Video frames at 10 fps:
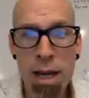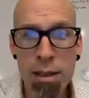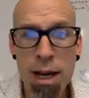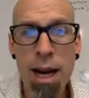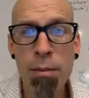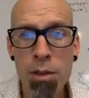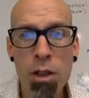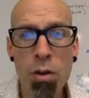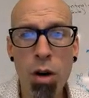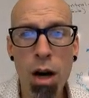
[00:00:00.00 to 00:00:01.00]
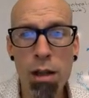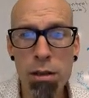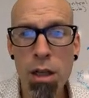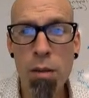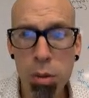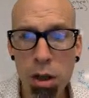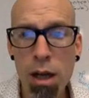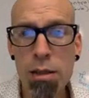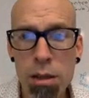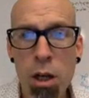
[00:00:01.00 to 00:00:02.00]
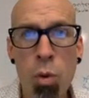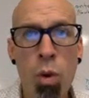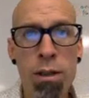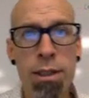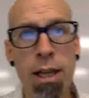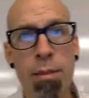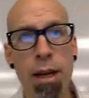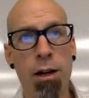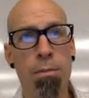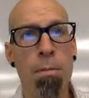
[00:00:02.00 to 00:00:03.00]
times across plus 1 centimeter.